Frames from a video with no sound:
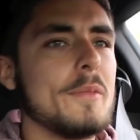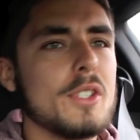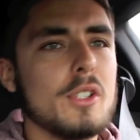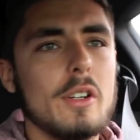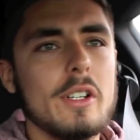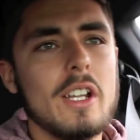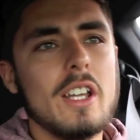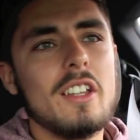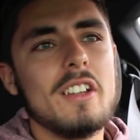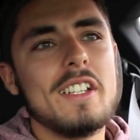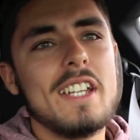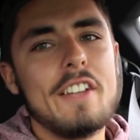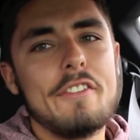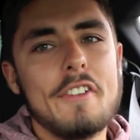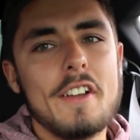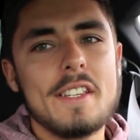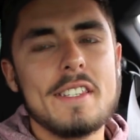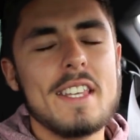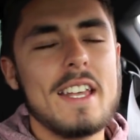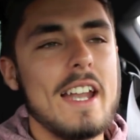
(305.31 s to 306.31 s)
So another
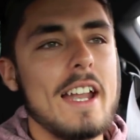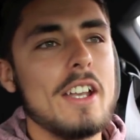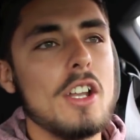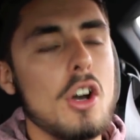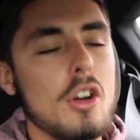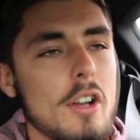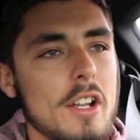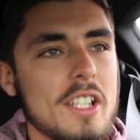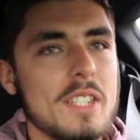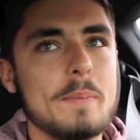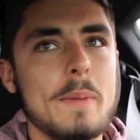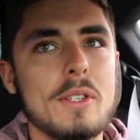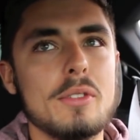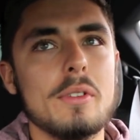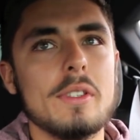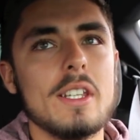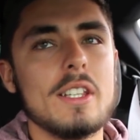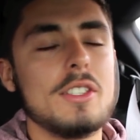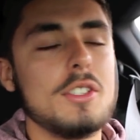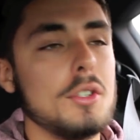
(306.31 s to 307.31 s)
difference that I noticed
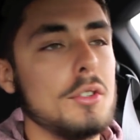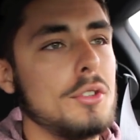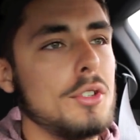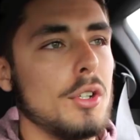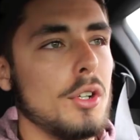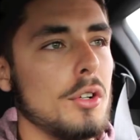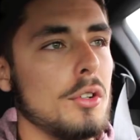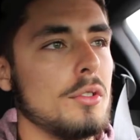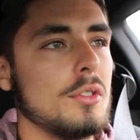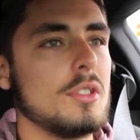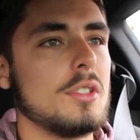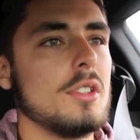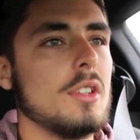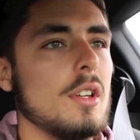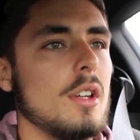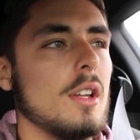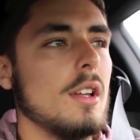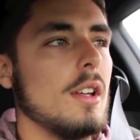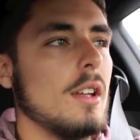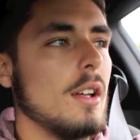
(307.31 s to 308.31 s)
between the two tunes,
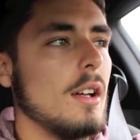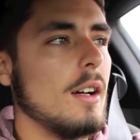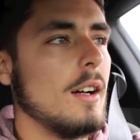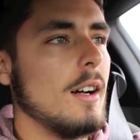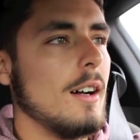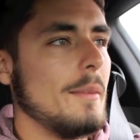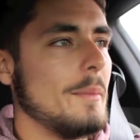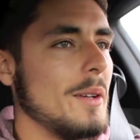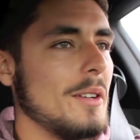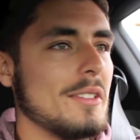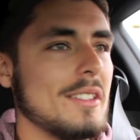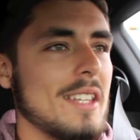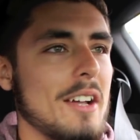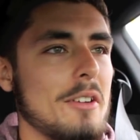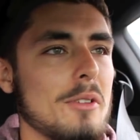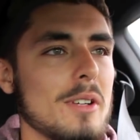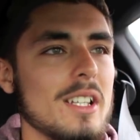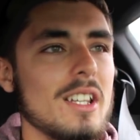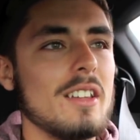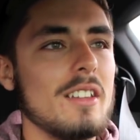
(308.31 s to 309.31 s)
it was like
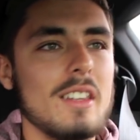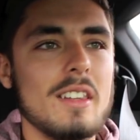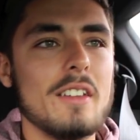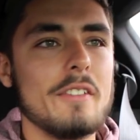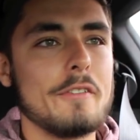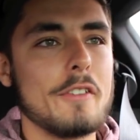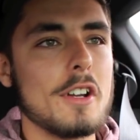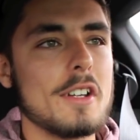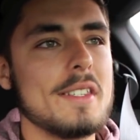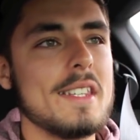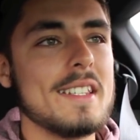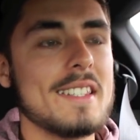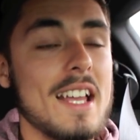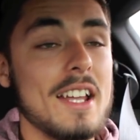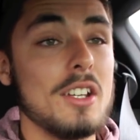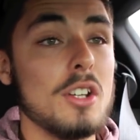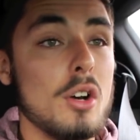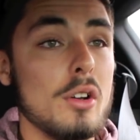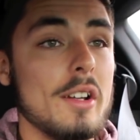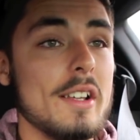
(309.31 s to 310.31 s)
one of the first things
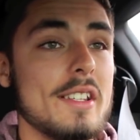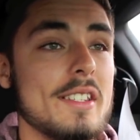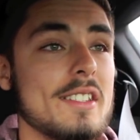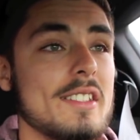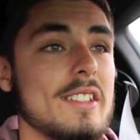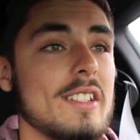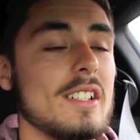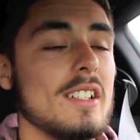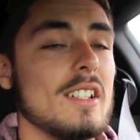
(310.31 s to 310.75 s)
I noticed